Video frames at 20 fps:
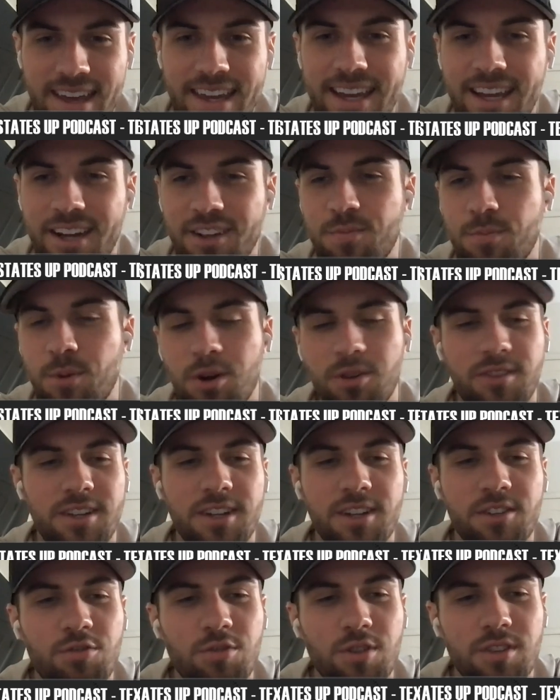He kind of sparked
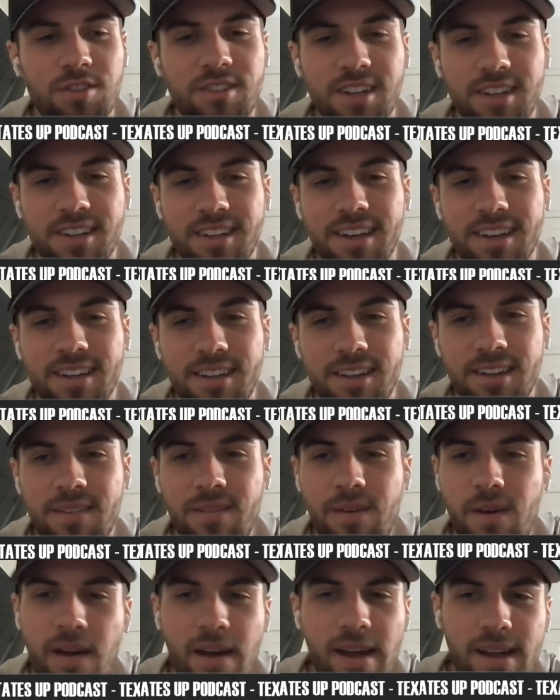the interest in
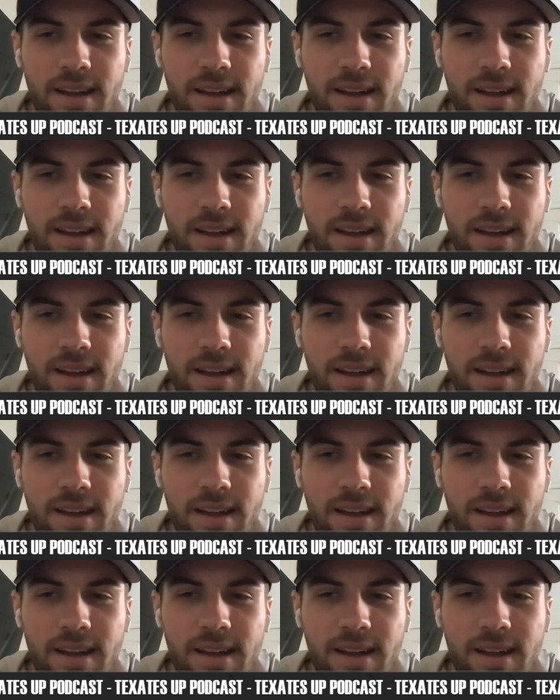kicking.